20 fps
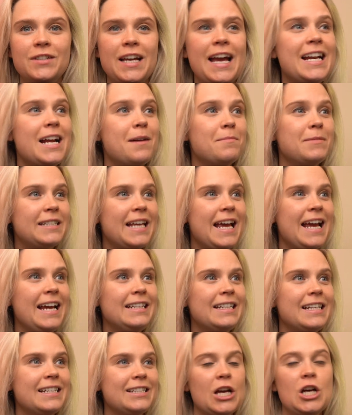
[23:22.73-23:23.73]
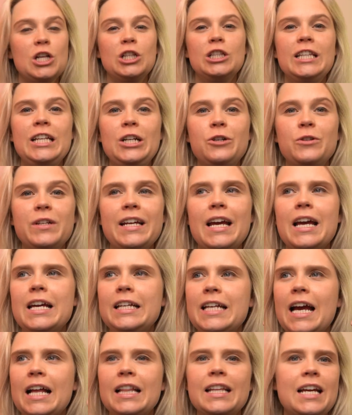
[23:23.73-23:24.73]
And I'm saying this literally
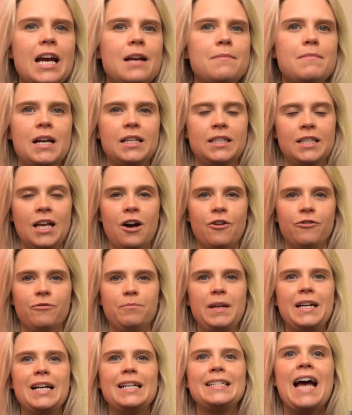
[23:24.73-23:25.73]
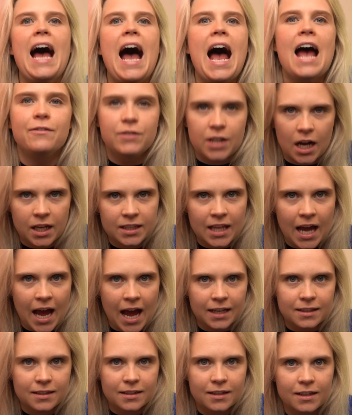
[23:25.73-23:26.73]
yelling at myself because I've done
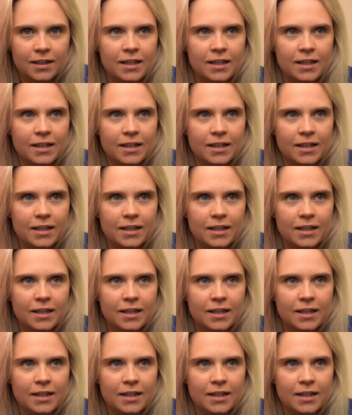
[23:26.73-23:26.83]
that